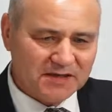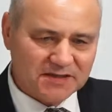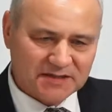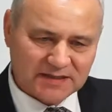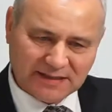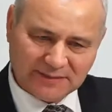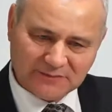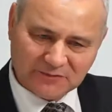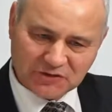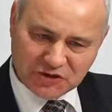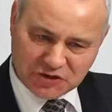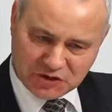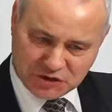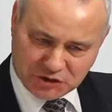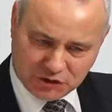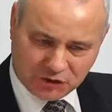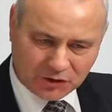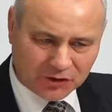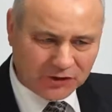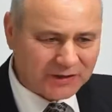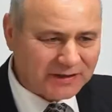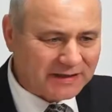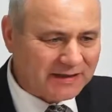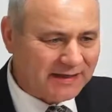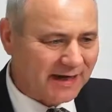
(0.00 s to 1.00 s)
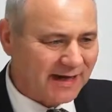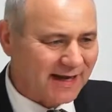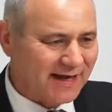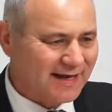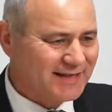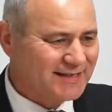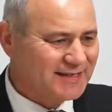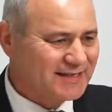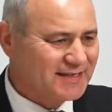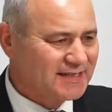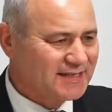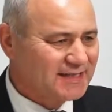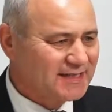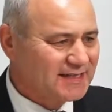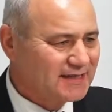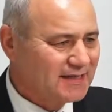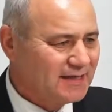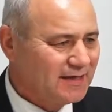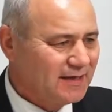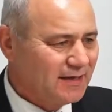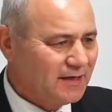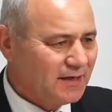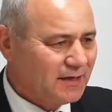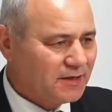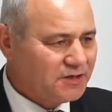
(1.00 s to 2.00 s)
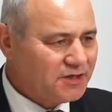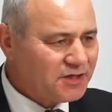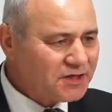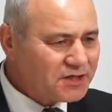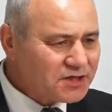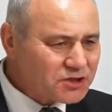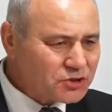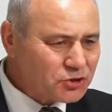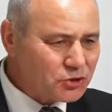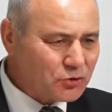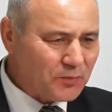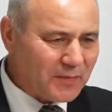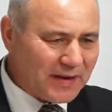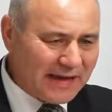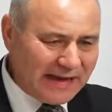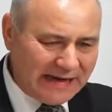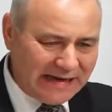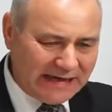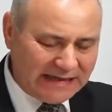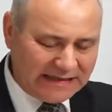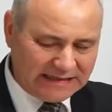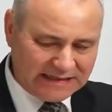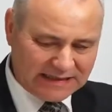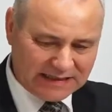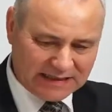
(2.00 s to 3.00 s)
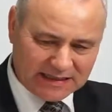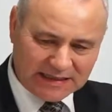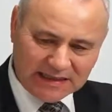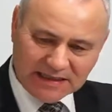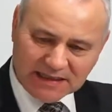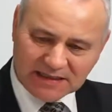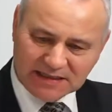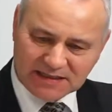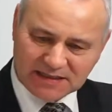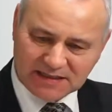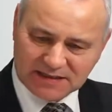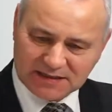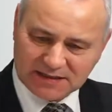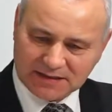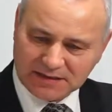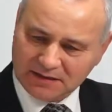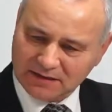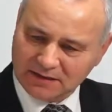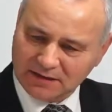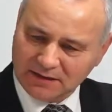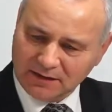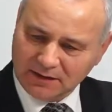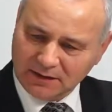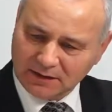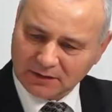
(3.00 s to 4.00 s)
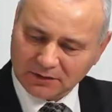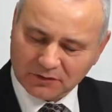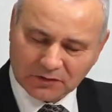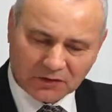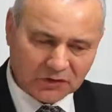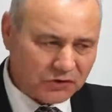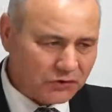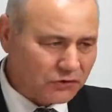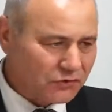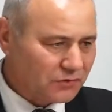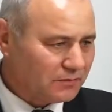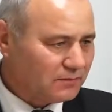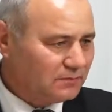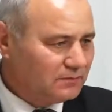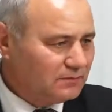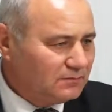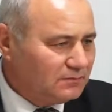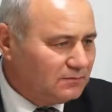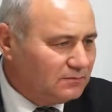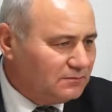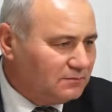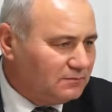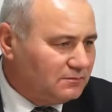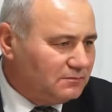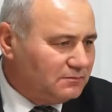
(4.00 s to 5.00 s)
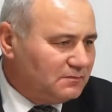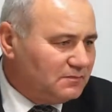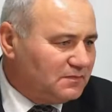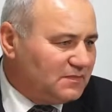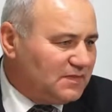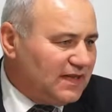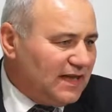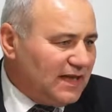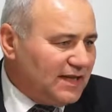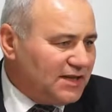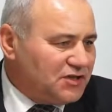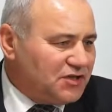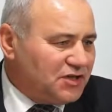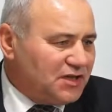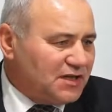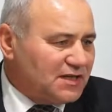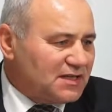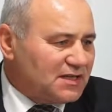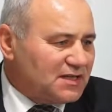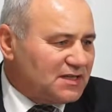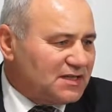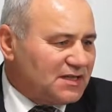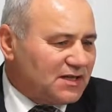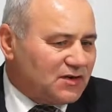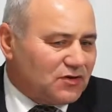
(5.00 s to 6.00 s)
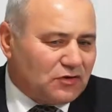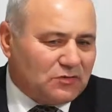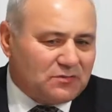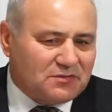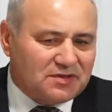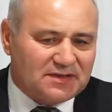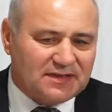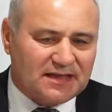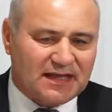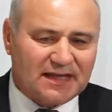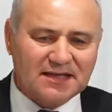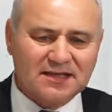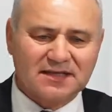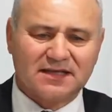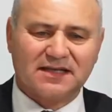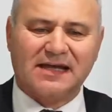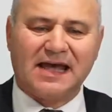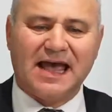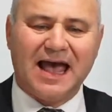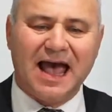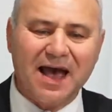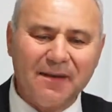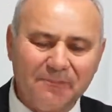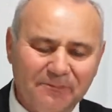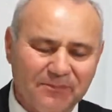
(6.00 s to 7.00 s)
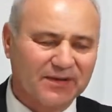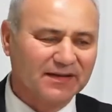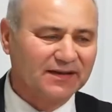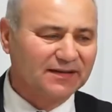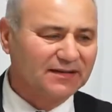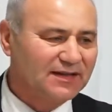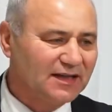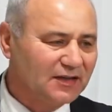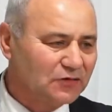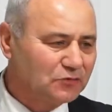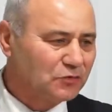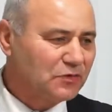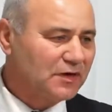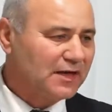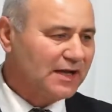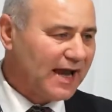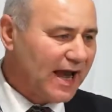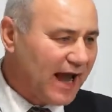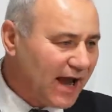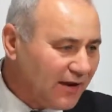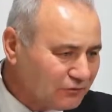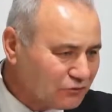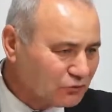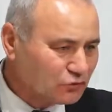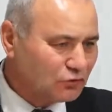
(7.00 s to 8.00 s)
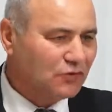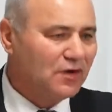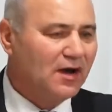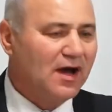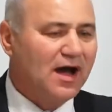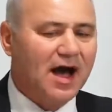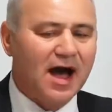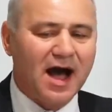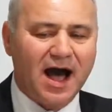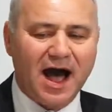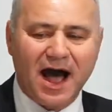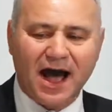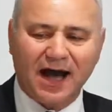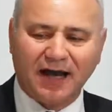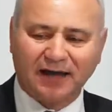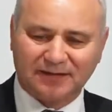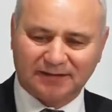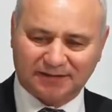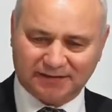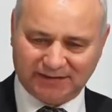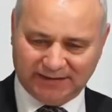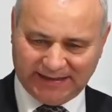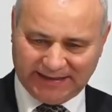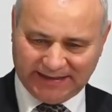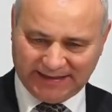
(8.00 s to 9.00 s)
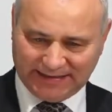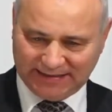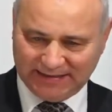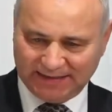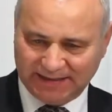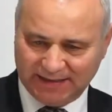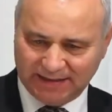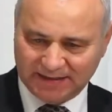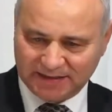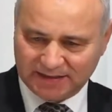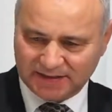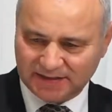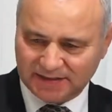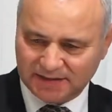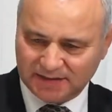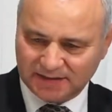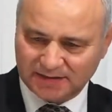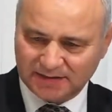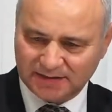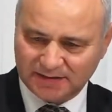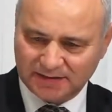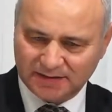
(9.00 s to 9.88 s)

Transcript: some shortcuts just to make it easy, or that just circumstances happen that we have to act like this.